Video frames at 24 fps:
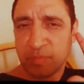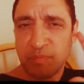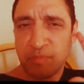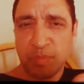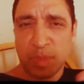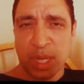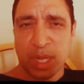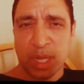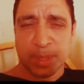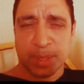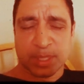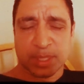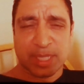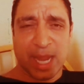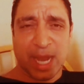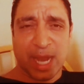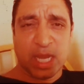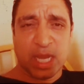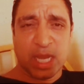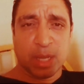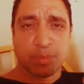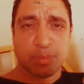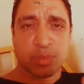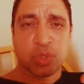in the
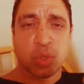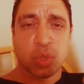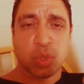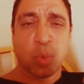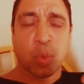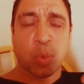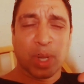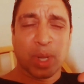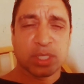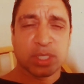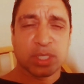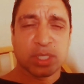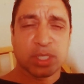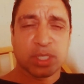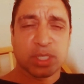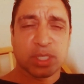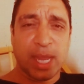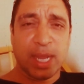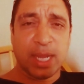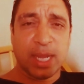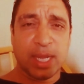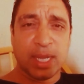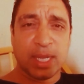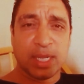stadium to what
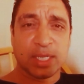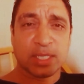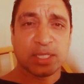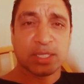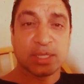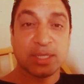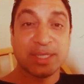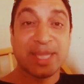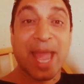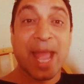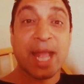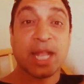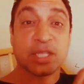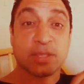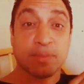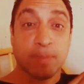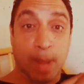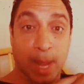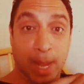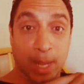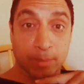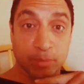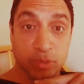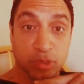today is dance
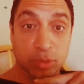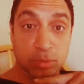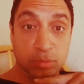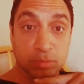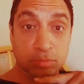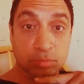moms.